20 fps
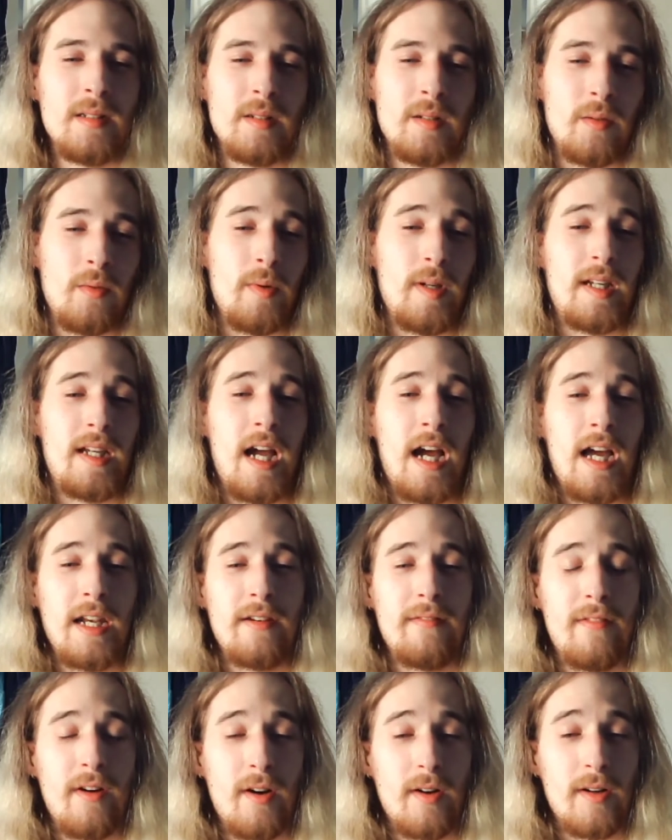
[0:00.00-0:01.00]
we kind
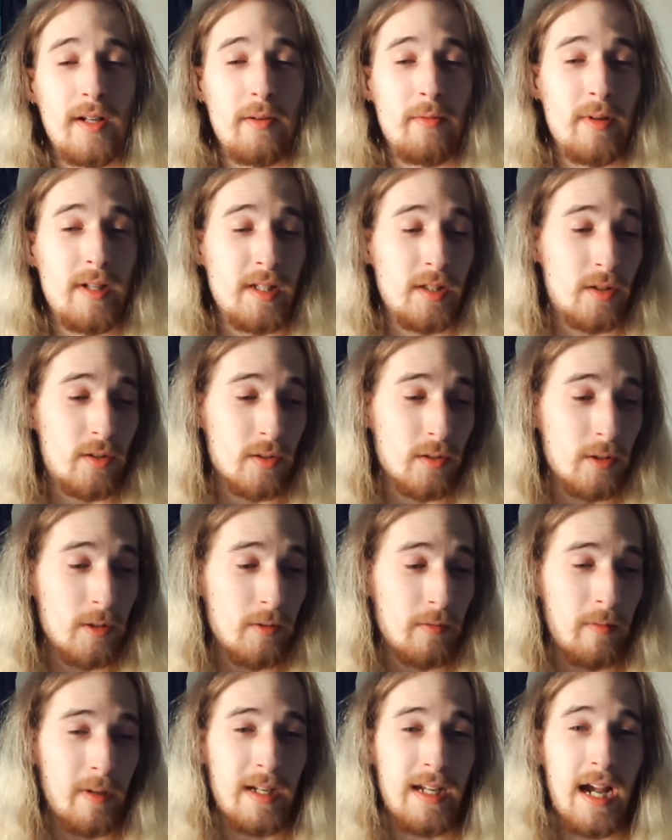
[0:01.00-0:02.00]
of already went through
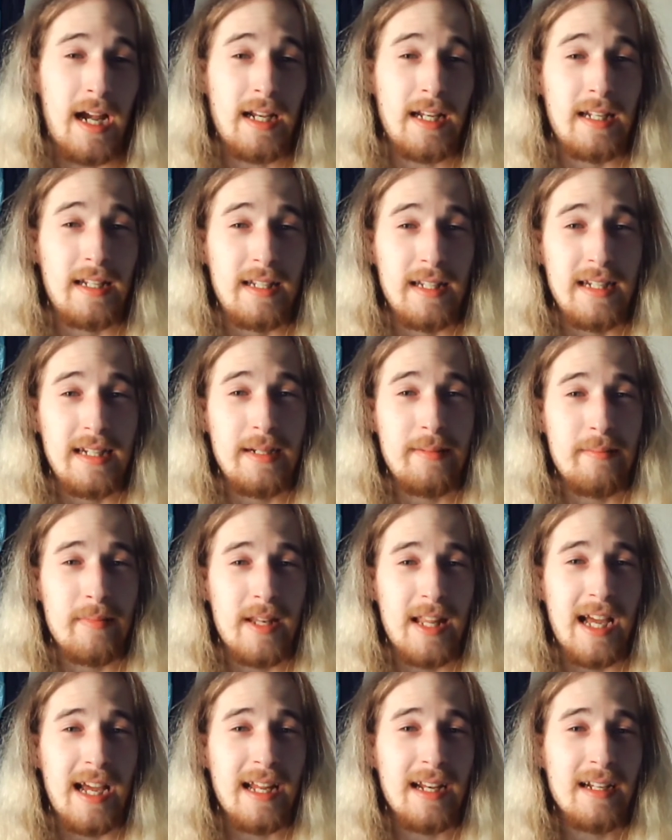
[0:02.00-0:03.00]
and we kind of deemed
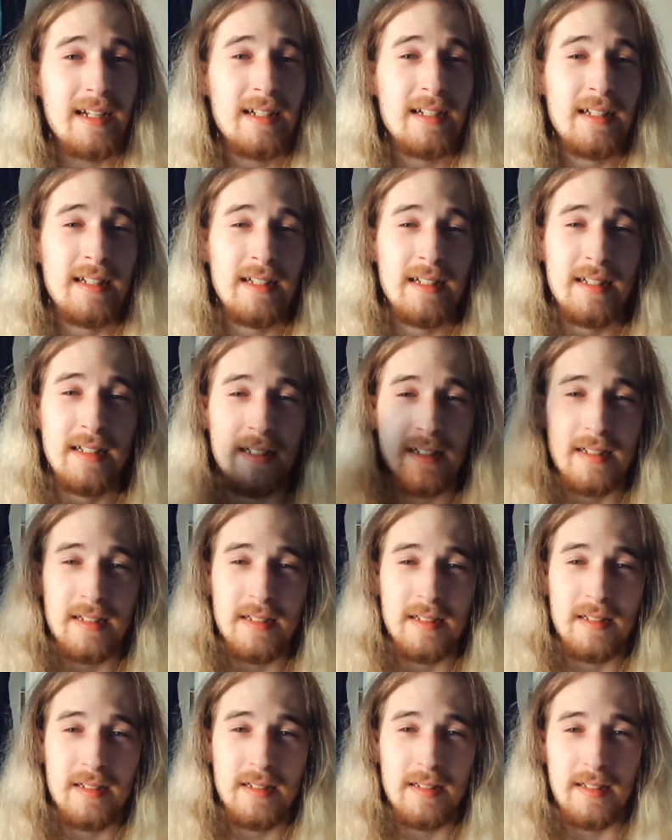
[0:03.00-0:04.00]
that
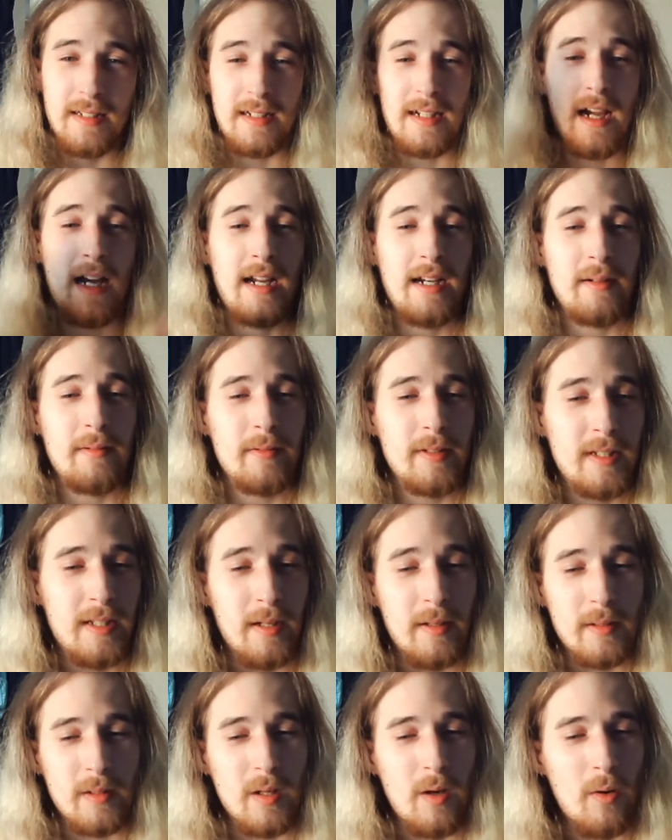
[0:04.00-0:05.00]
with
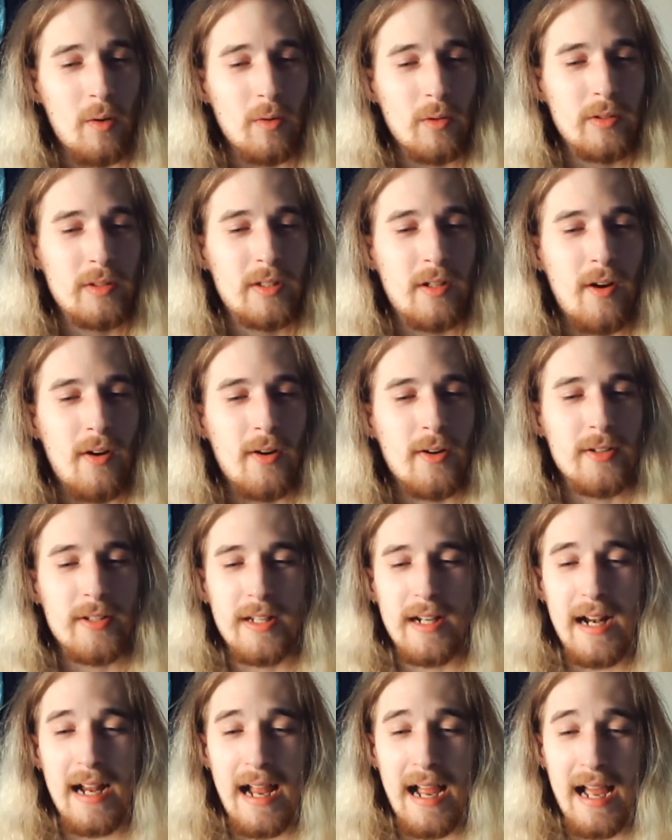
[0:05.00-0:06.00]
the old car that
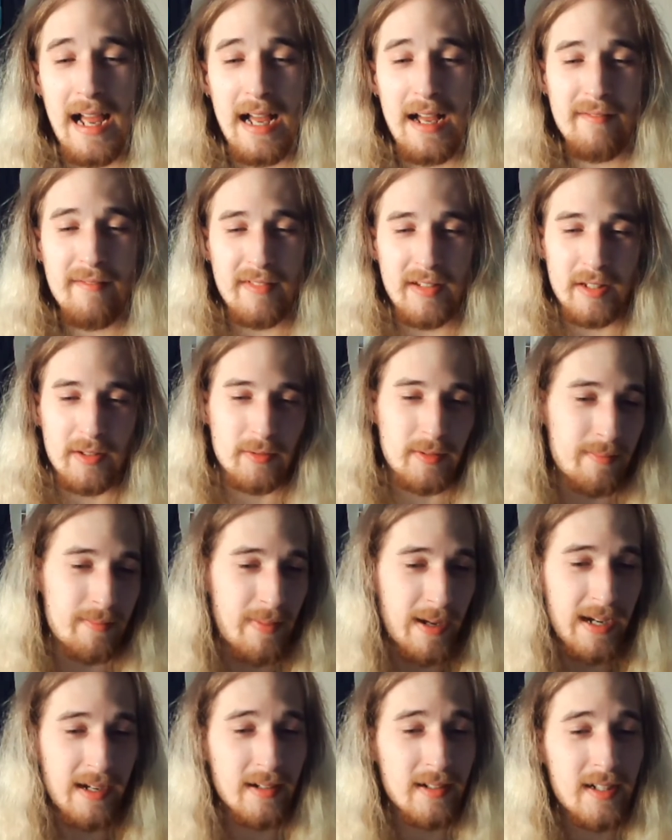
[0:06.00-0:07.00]
I have and the
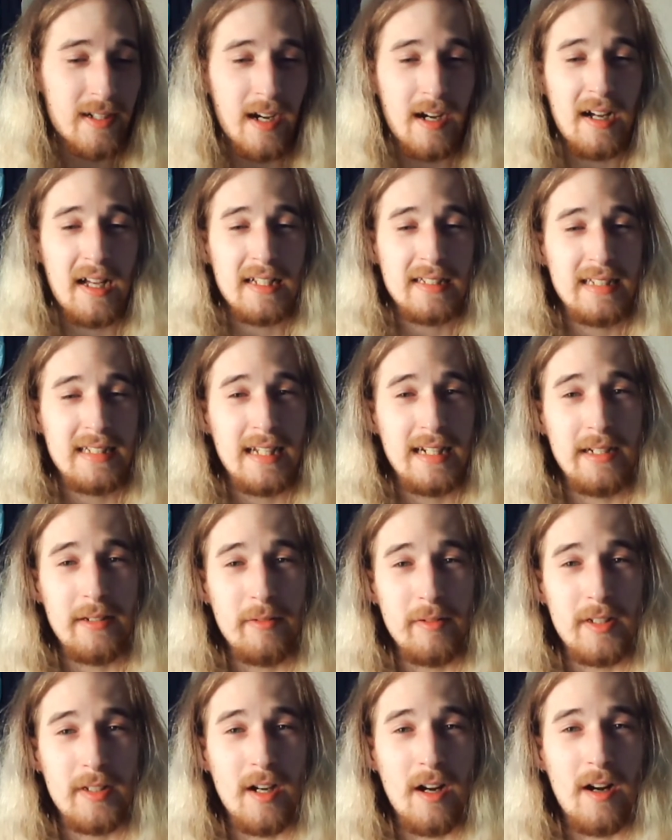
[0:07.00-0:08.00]
repair costs that it
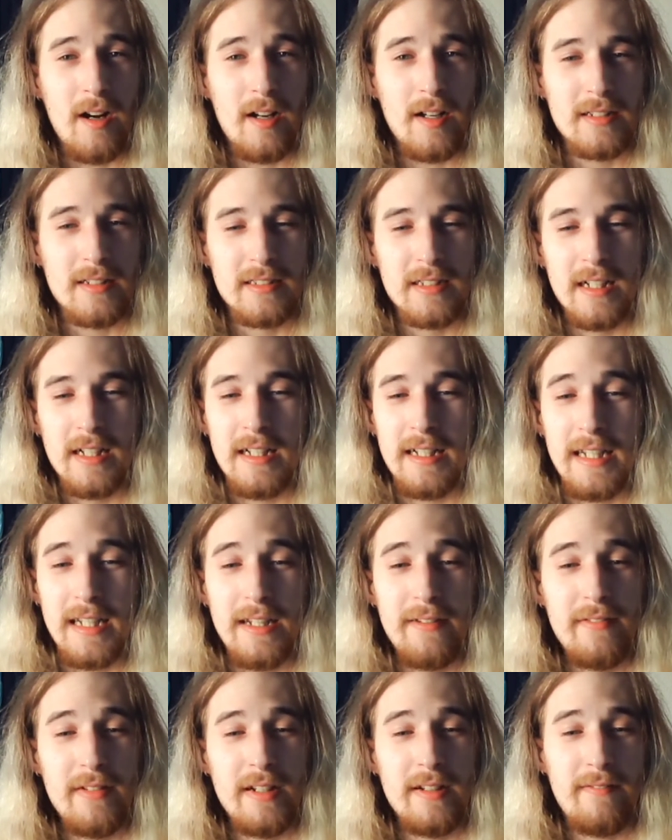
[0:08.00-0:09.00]
would cost,
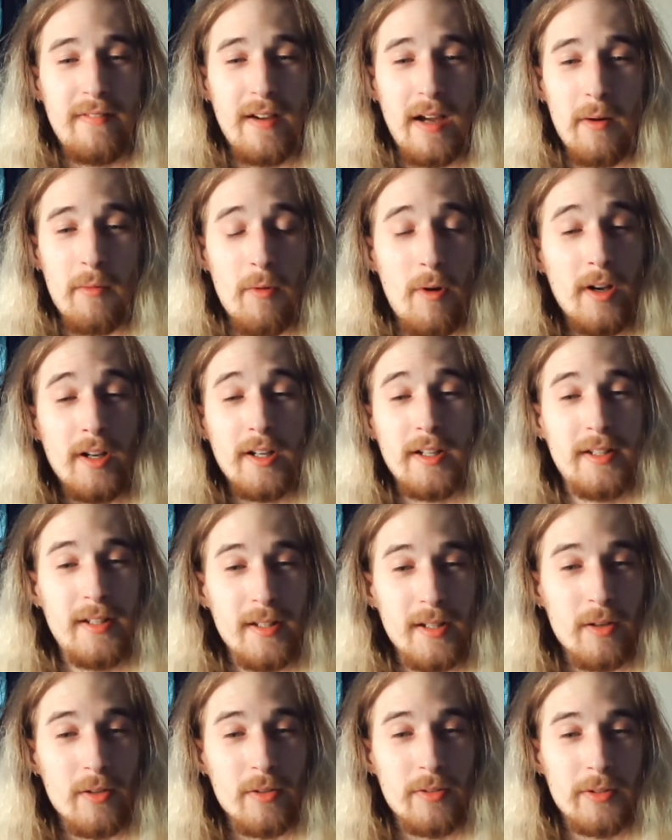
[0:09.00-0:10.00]
even if I wanted to
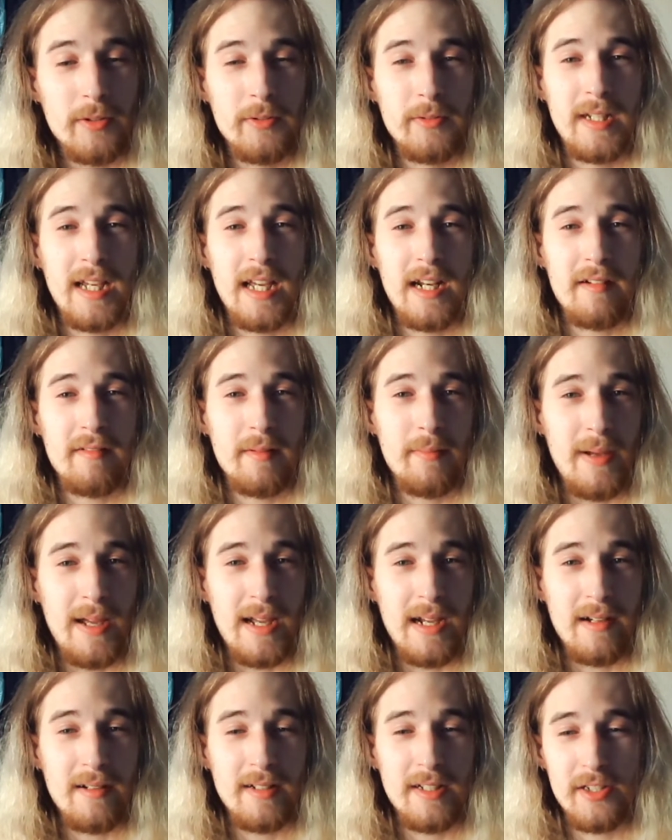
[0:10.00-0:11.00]
go through and get it
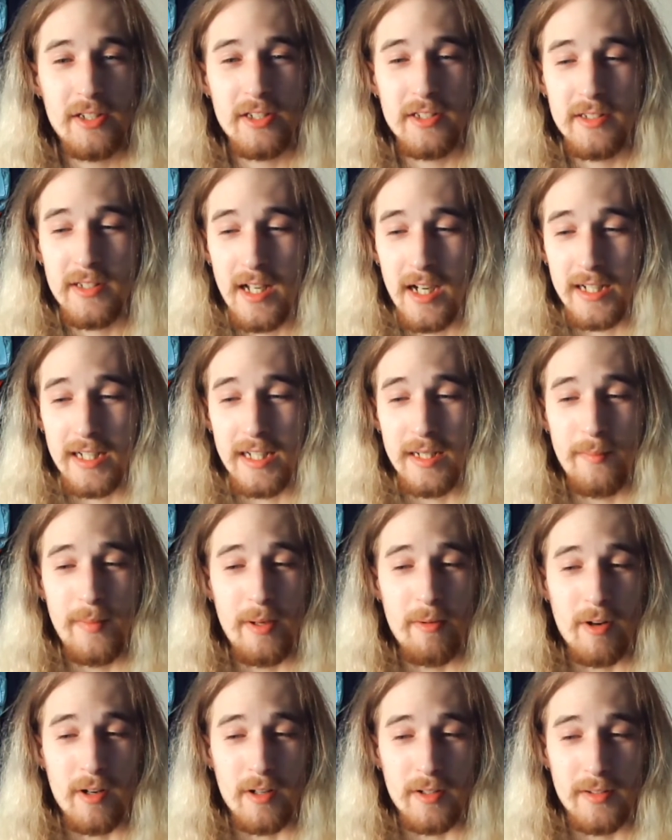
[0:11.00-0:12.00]
repaired, it's just not going to be
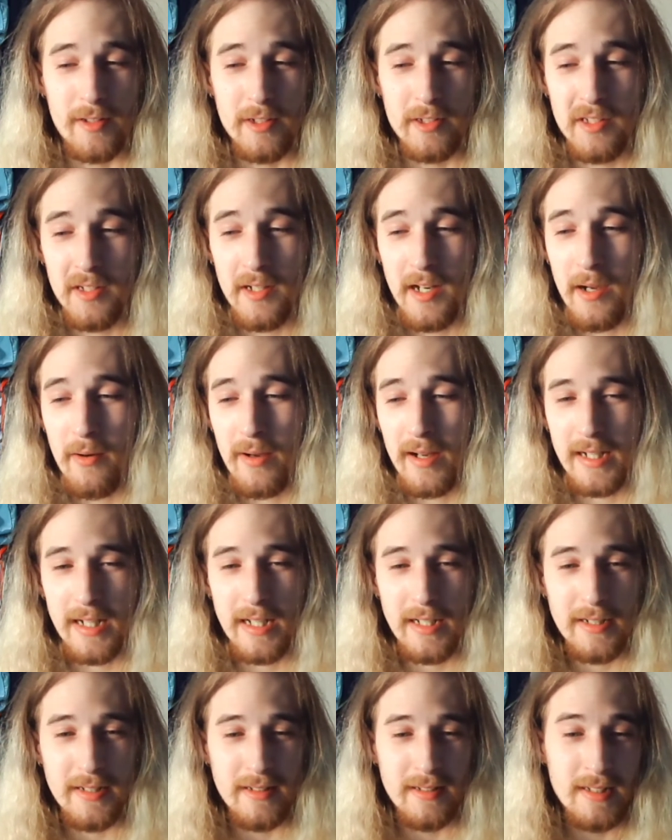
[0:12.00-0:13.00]
worth it. So now I
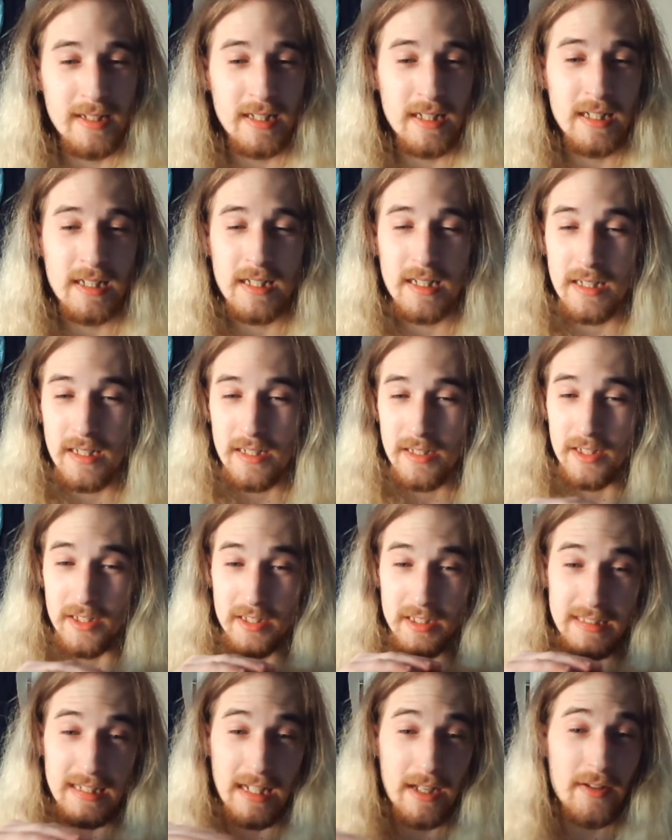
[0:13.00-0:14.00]
gotta
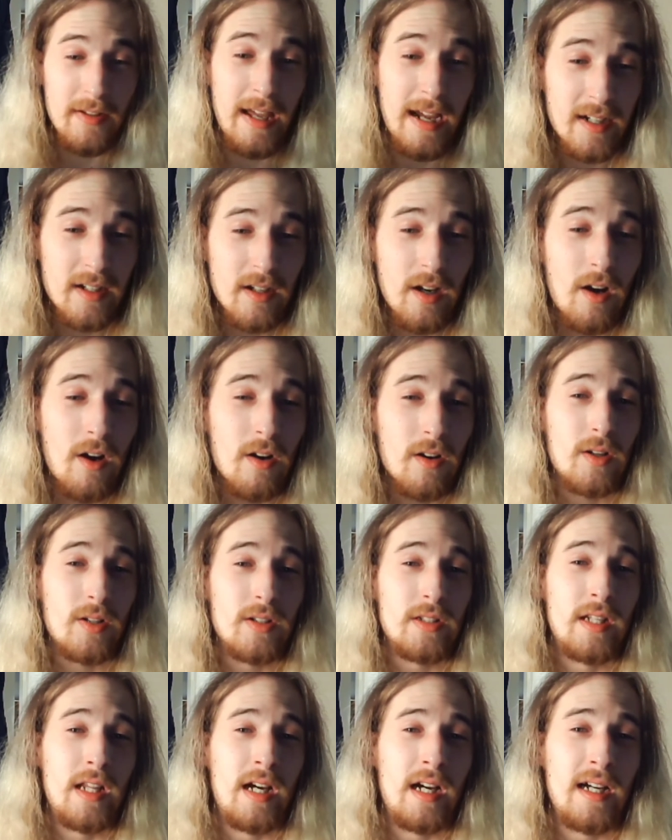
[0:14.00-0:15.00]
just sell that car
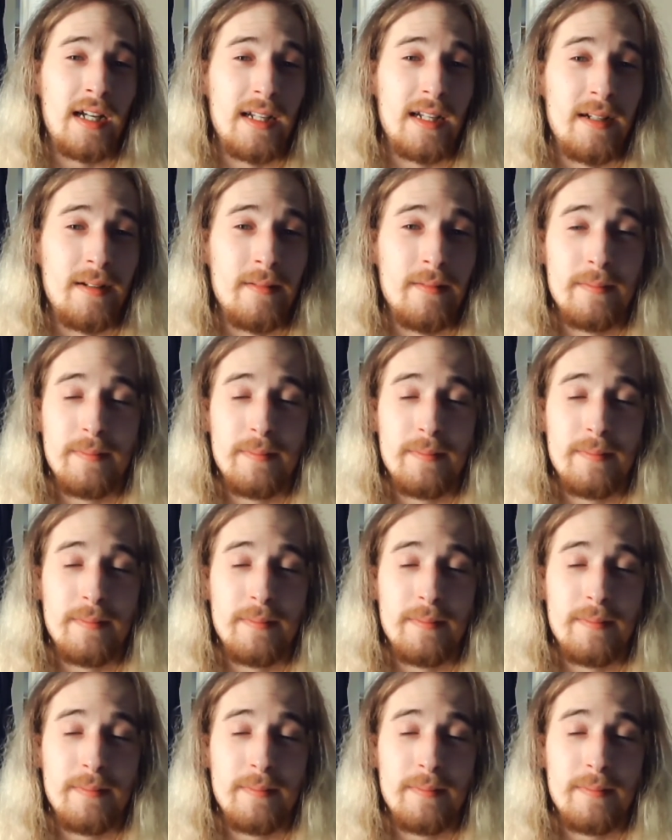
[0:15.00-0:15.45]
online,